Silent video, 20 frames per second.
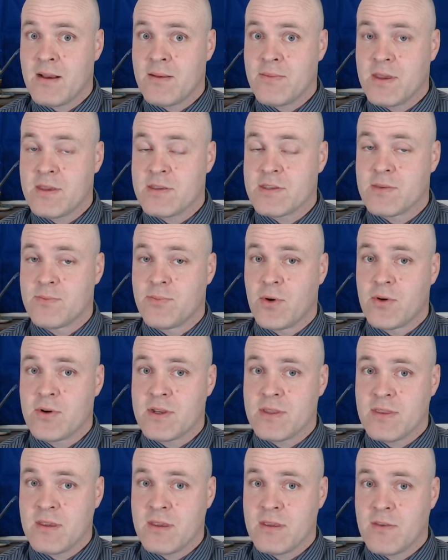They
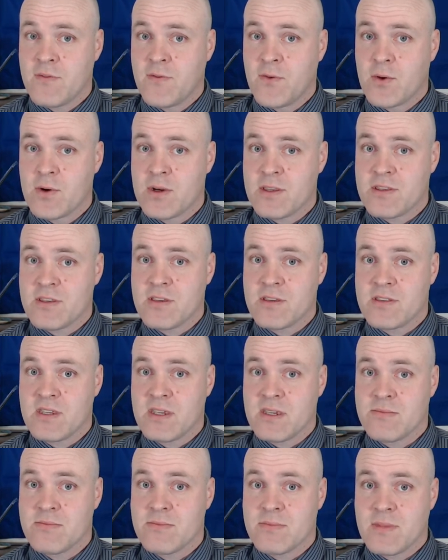supported the
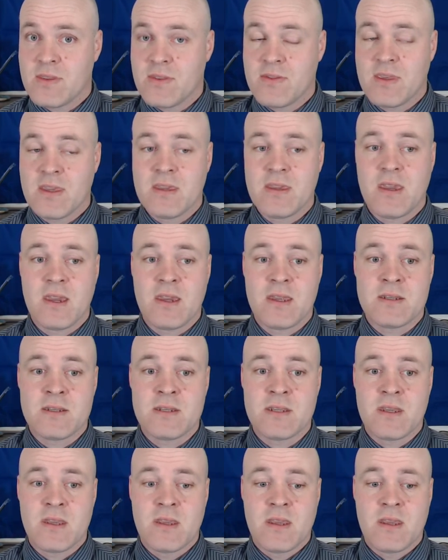40-60 thing, and